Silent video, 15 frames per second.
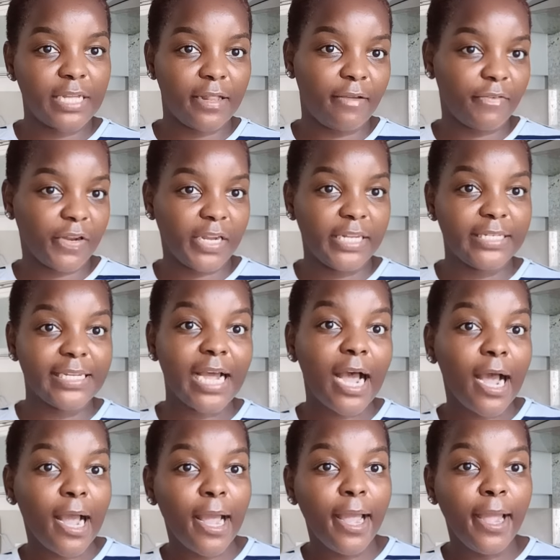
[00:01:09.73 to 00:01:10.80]
South African
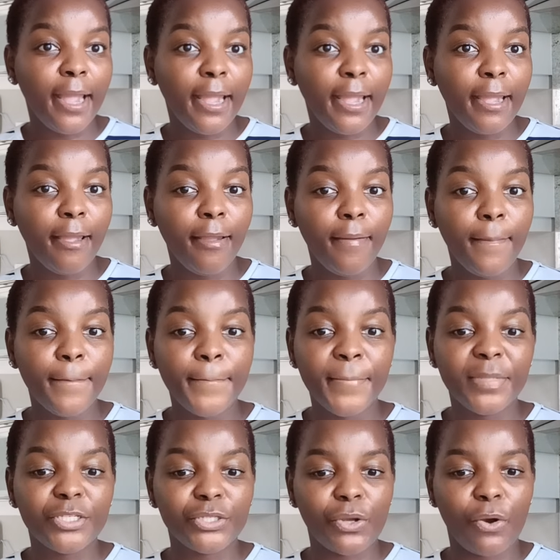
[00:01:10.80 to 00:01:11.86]

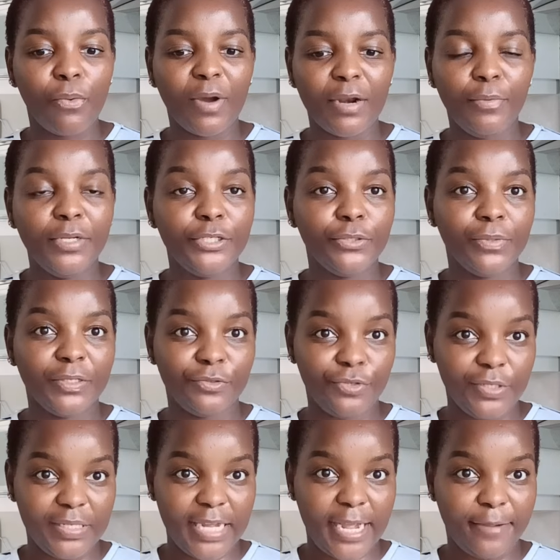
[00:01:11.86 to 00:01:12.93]
time. So what are we doing
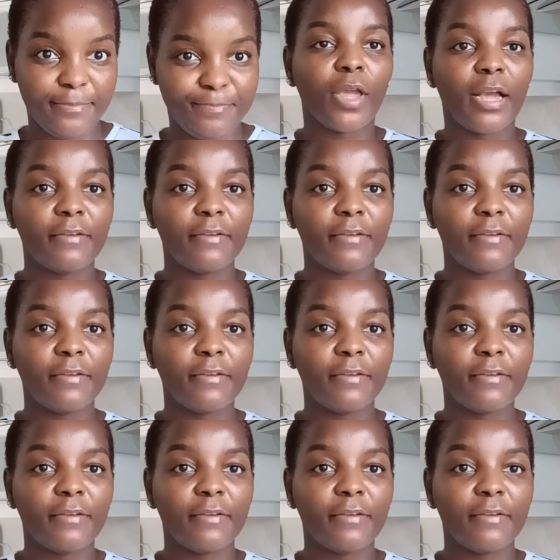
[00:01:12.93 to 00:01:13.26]
today?